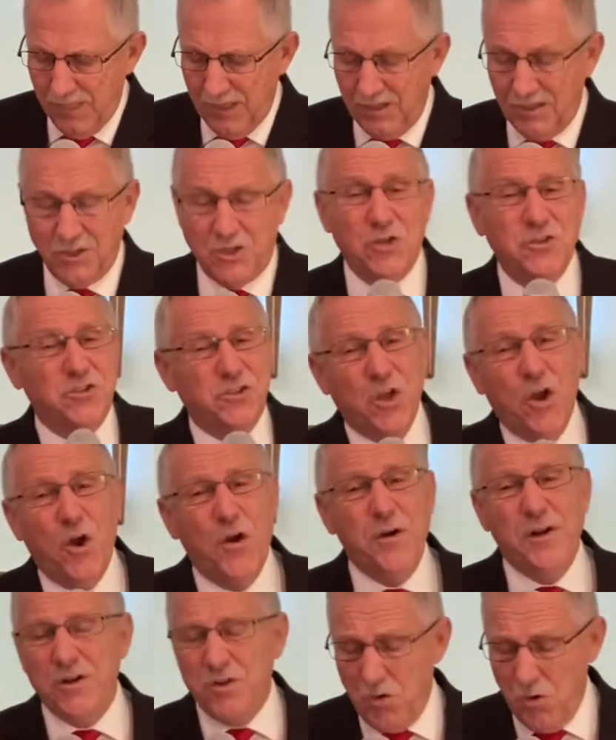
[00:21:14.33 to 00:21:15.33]

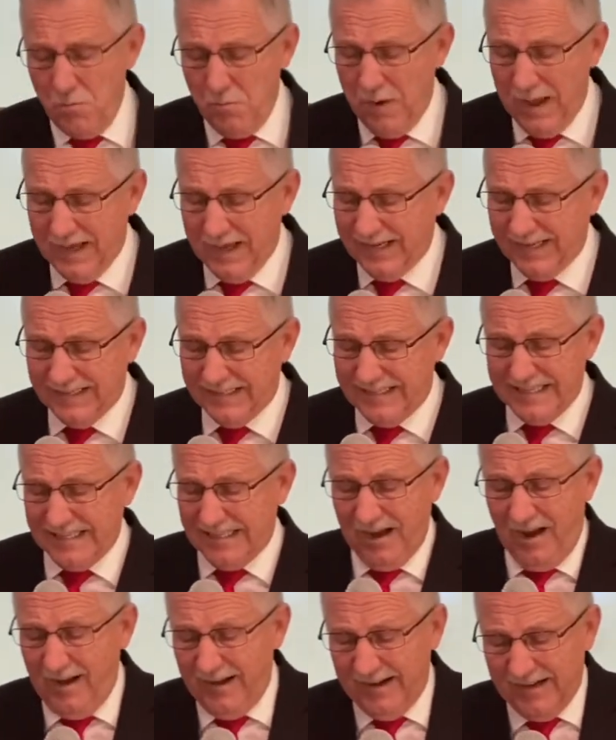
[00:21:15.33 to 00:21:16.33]
Concerning humanity,
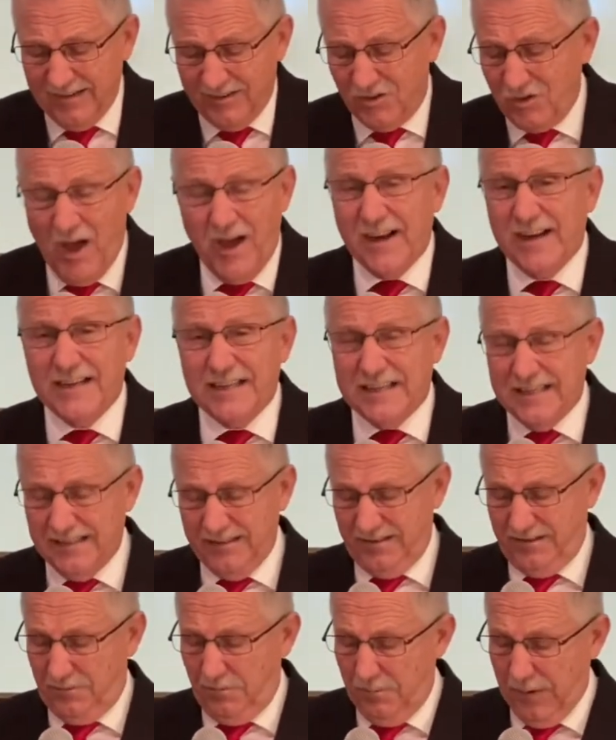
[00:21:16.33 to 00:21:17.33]
God is not
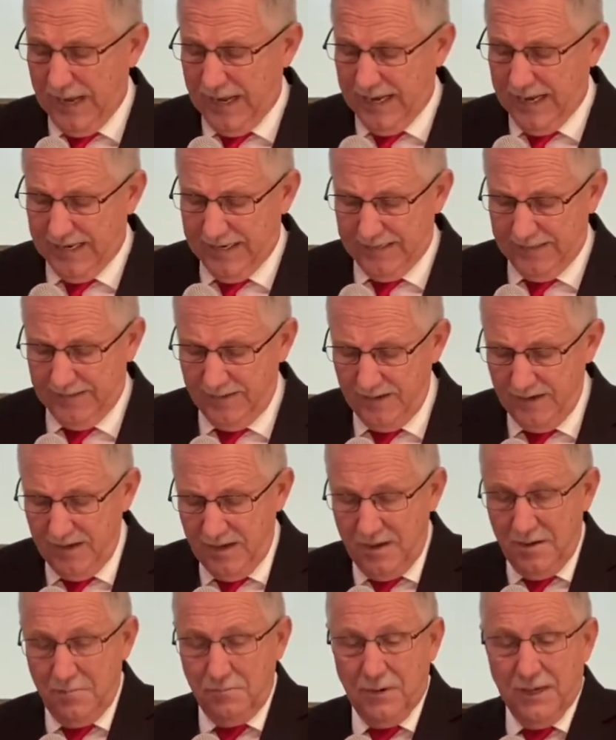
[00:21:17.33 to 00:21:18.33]
against man,
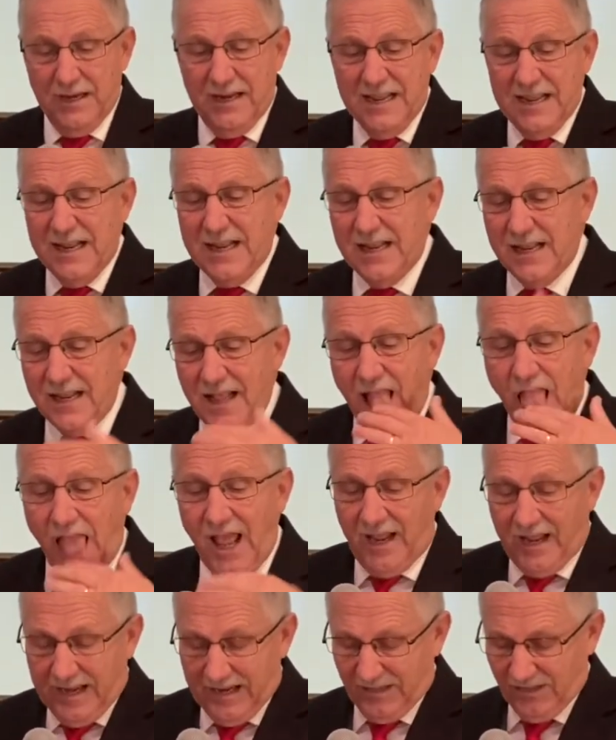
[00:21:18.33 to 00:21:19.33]
but he
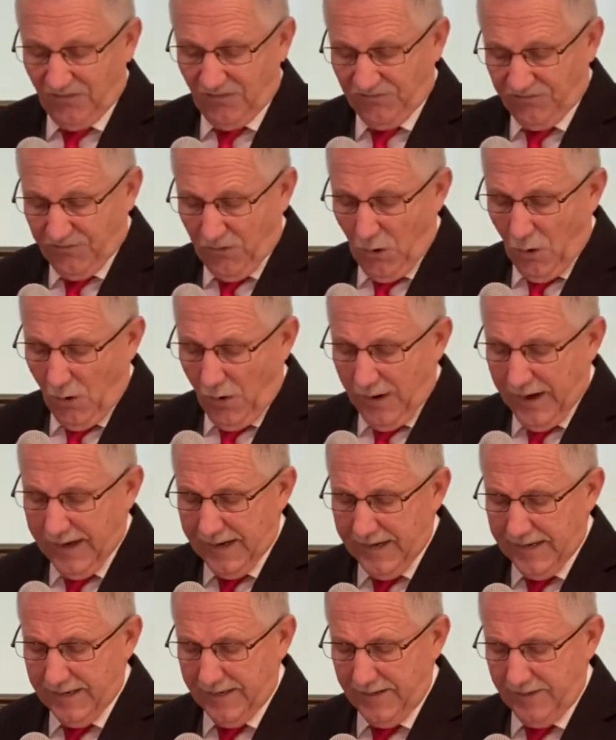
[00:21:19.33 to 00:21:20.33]
is for
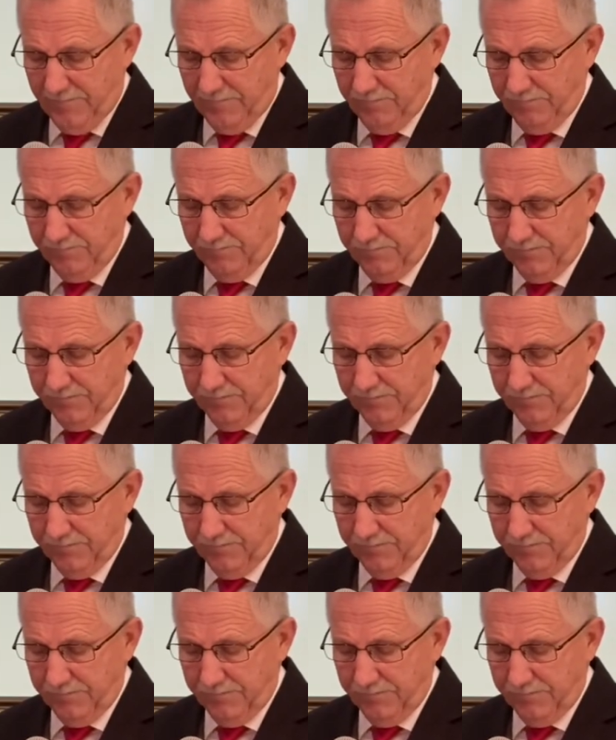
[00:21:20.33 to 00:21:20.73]
him.